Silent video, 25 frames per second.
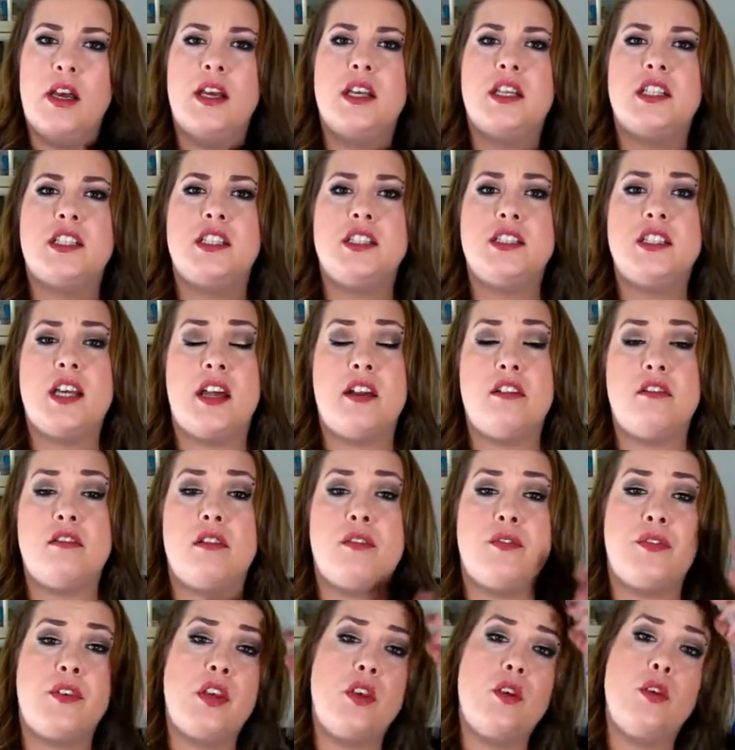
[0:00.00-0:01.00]
She's got a
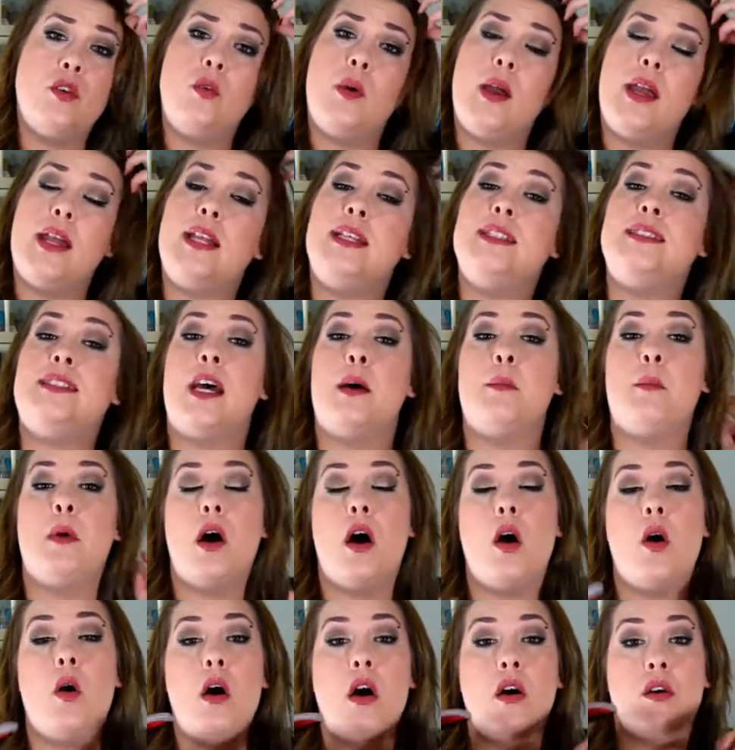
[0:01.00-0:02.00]
review and a
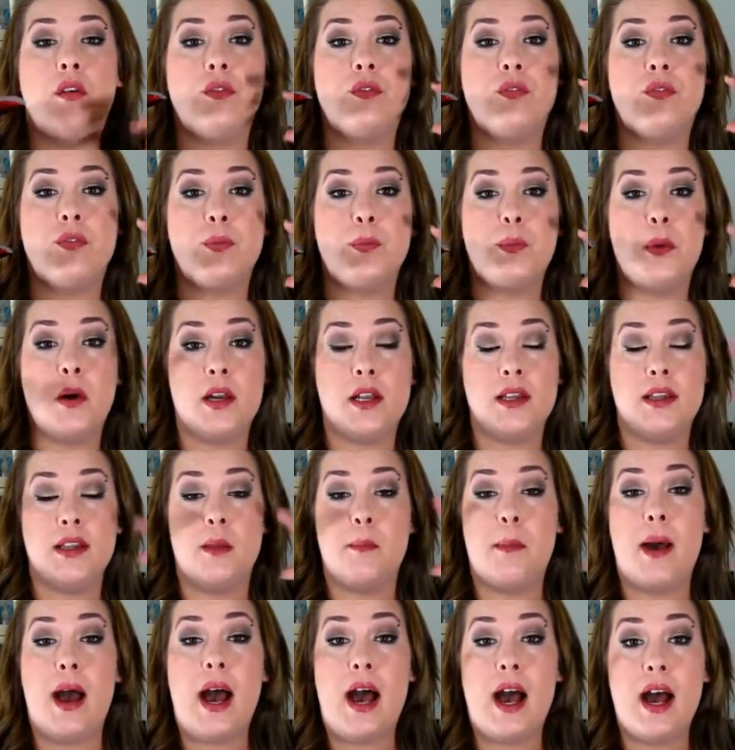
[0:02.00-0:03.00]
demo of putting
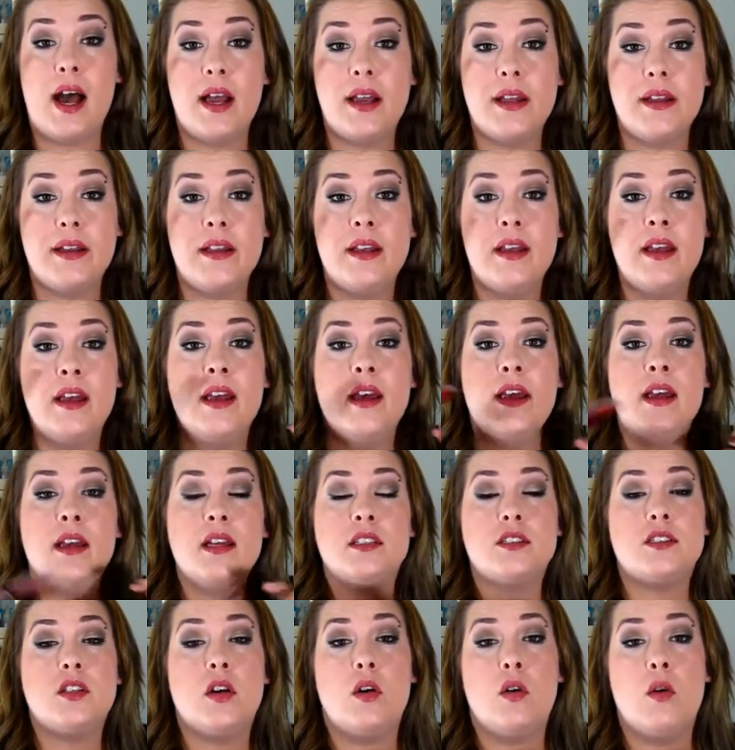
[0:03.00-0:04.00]
them on.
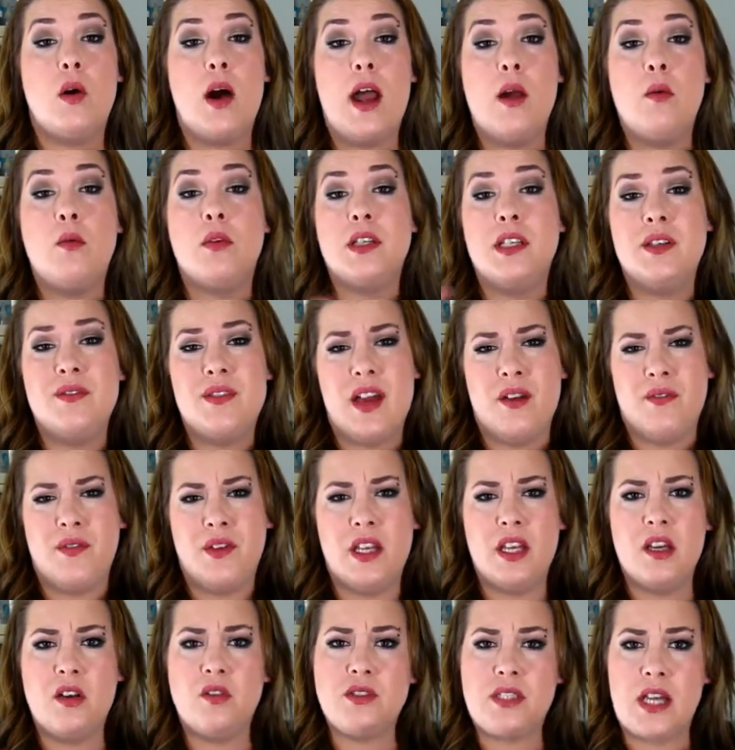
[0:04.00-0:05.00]
So I will leave that
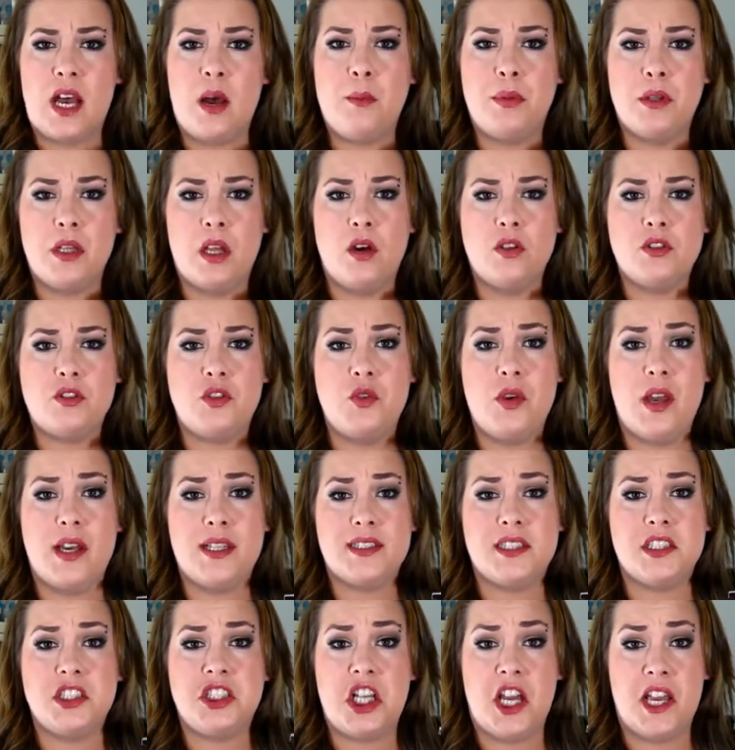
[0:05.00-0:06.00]
video down below so you guys
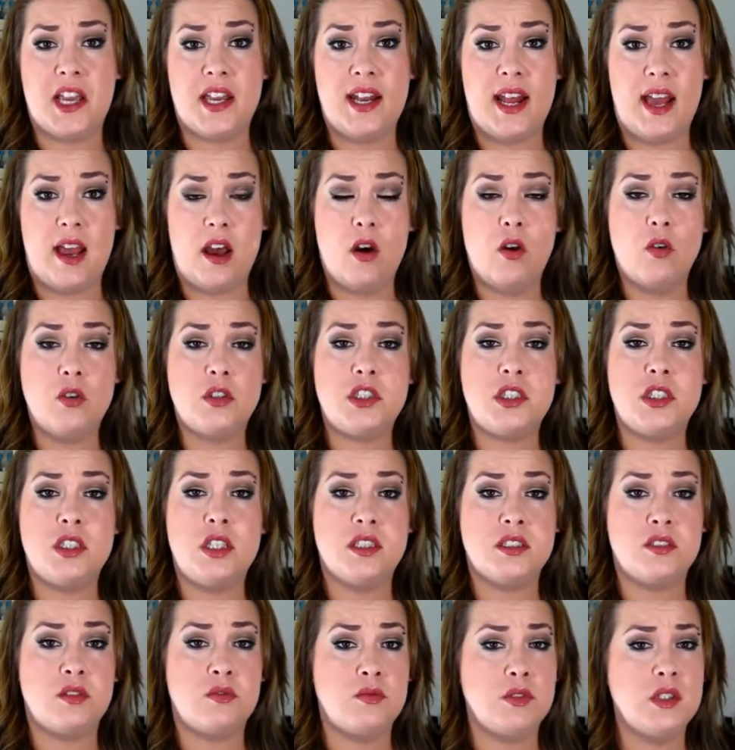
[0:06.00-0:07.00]
can check it out. She
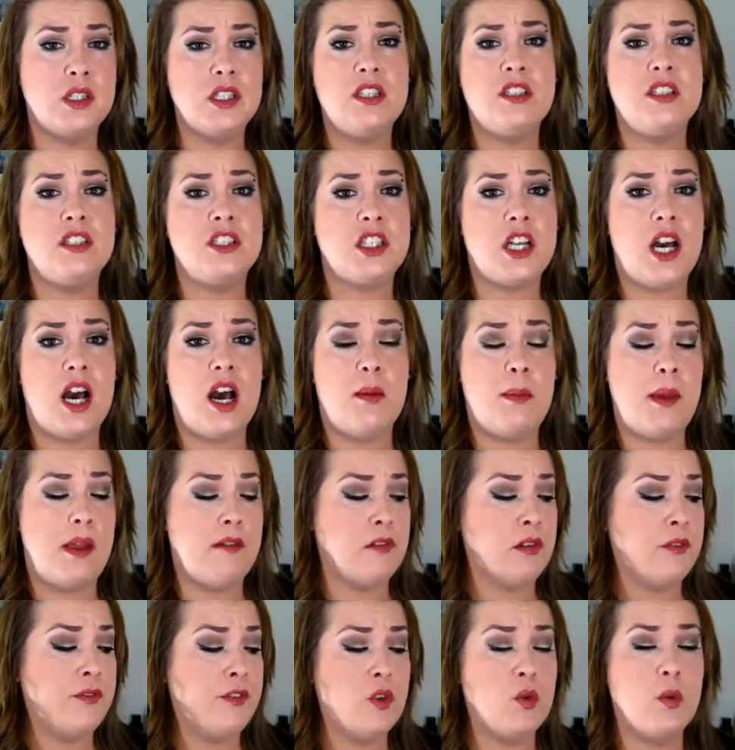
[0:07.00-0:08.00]
does a really good job at
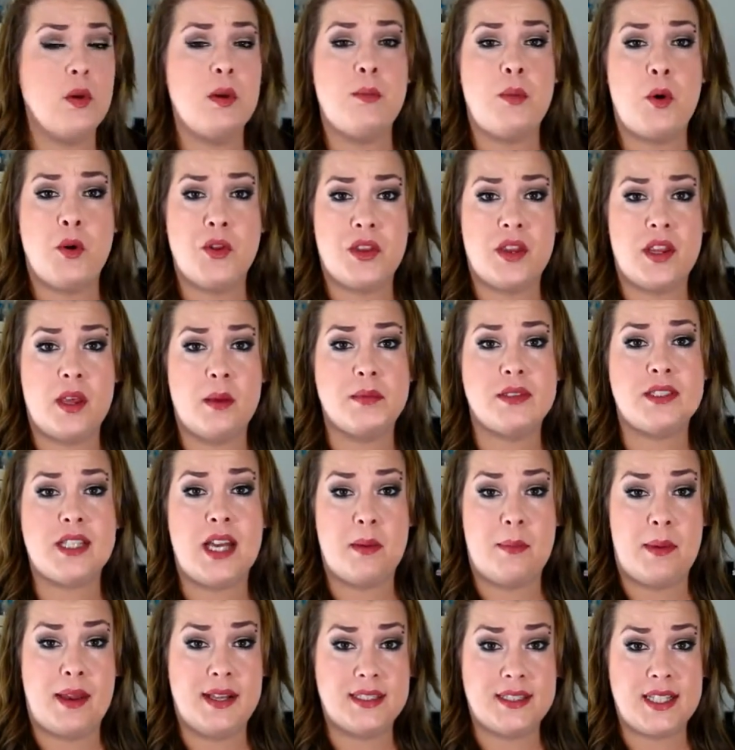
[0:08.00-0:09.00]
reviewing both of them
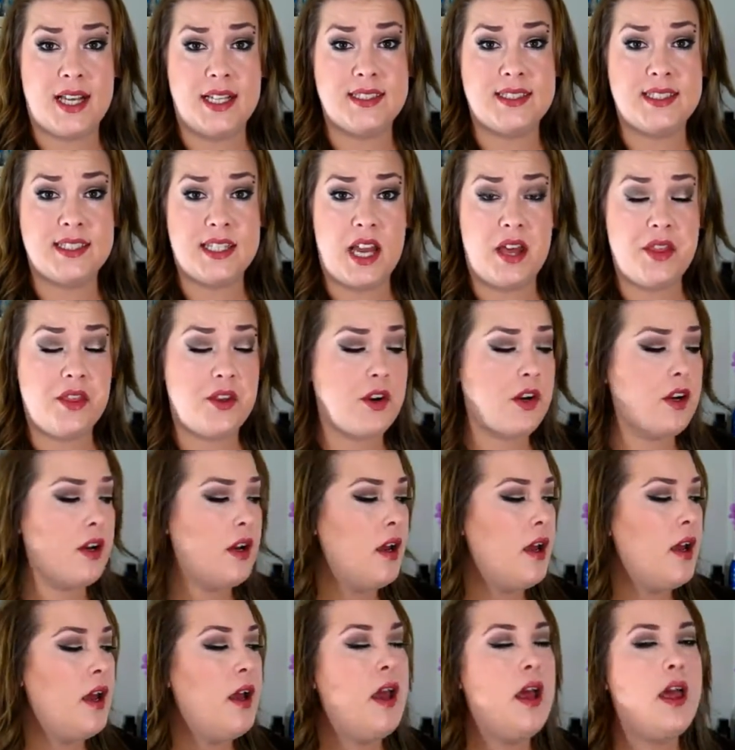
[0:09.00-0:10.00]
side by side together.
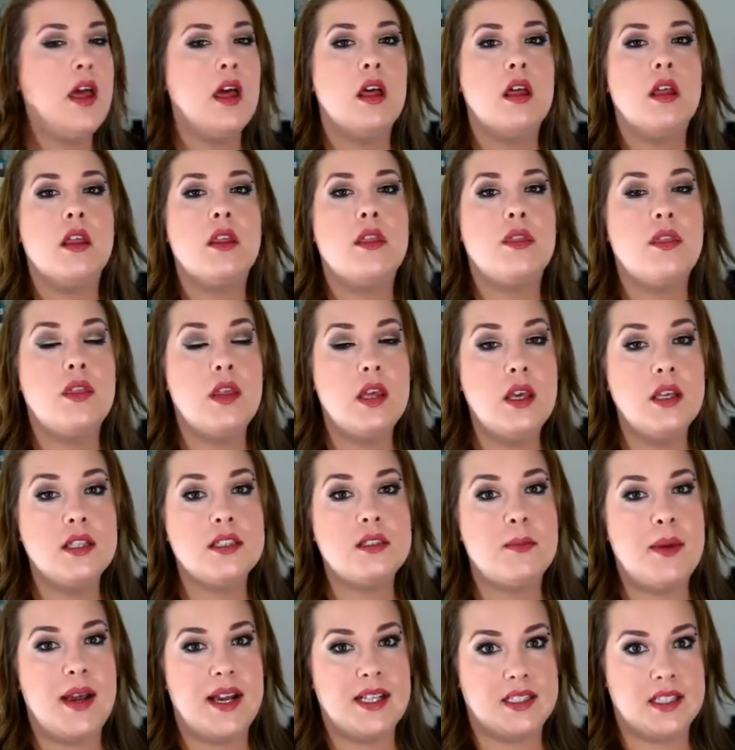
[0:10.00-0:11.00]
These
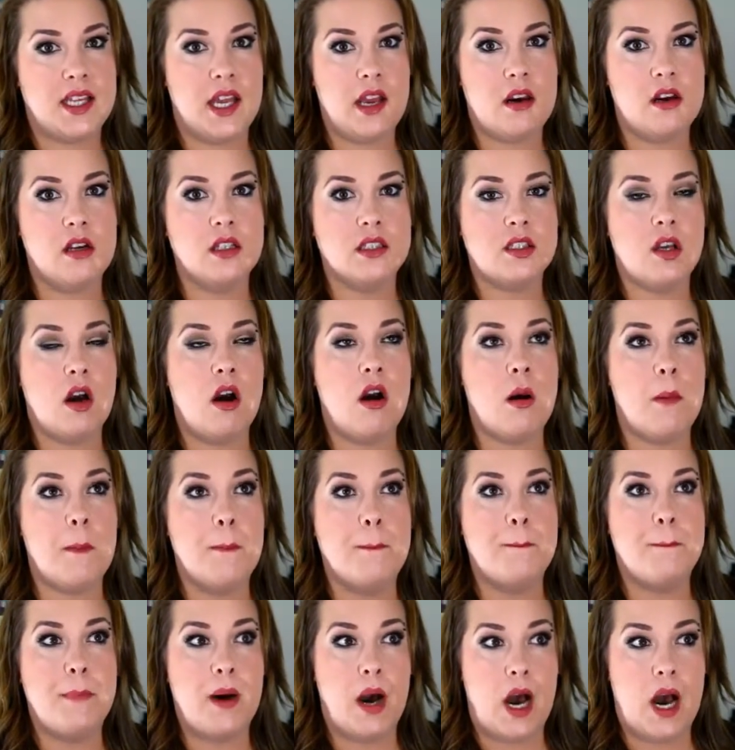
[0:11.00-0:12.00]
mascaras are
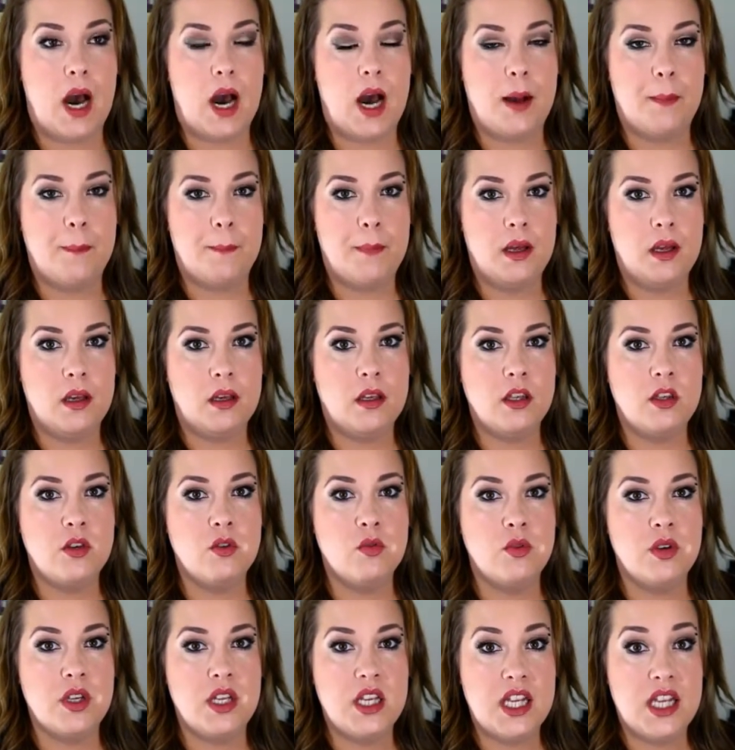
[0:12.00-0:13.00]
bomb.
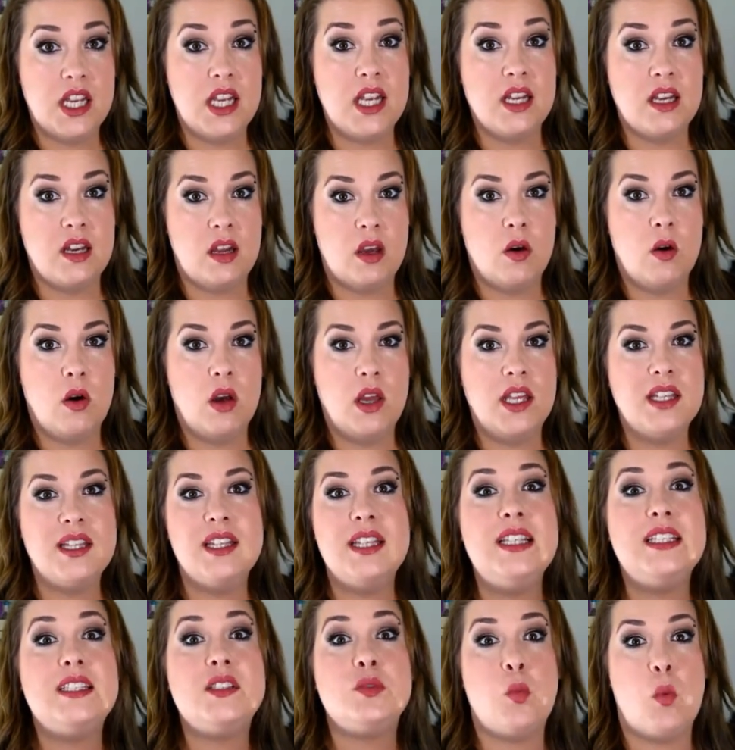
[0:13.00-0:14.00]
You need at
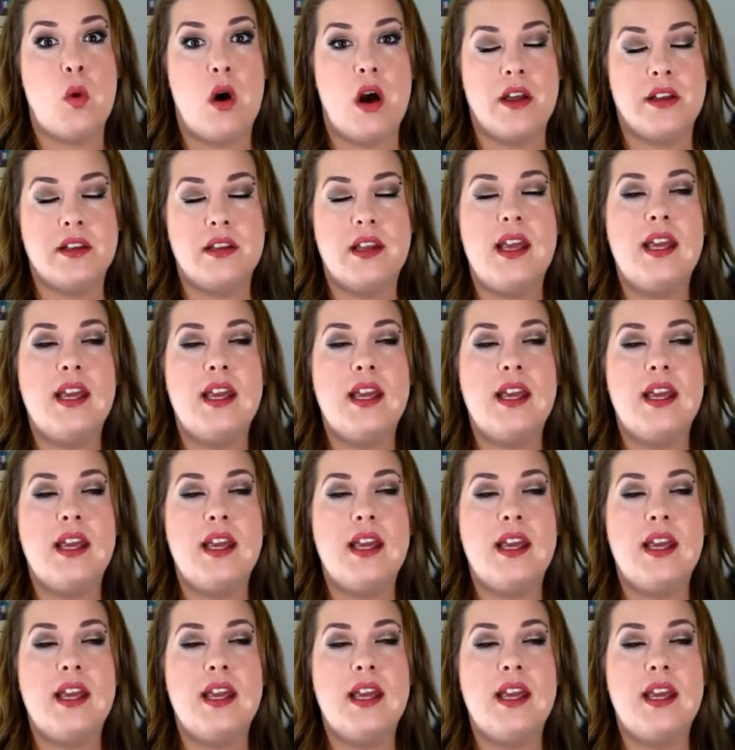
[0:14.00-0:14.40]
least one.